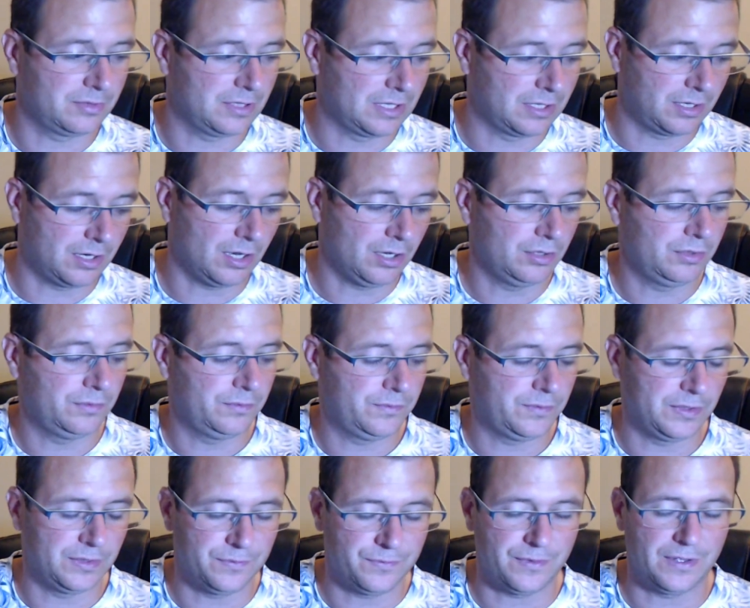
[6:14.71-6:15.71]
then go
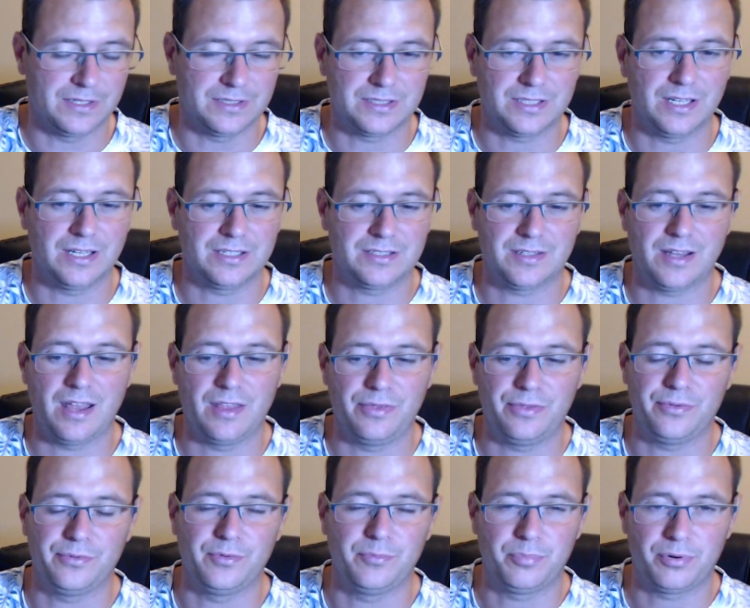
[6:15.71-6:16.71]
for the Phanteks
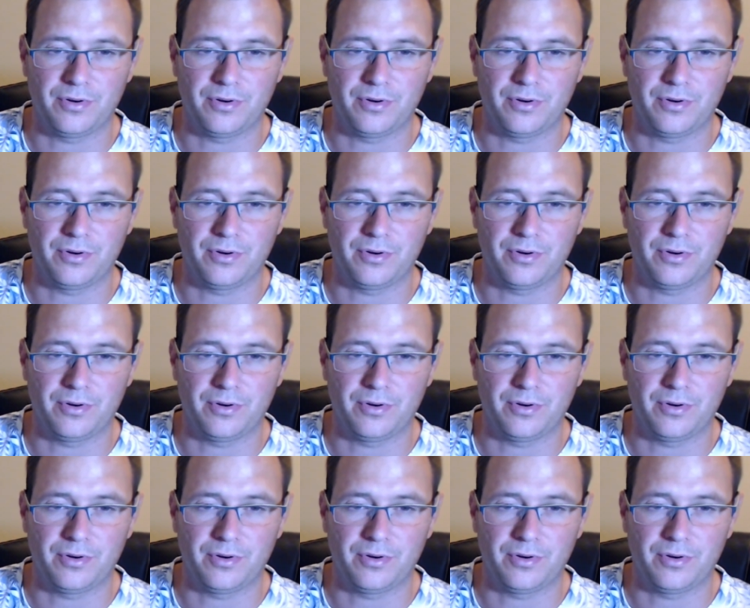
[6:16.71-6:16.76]
Enthoo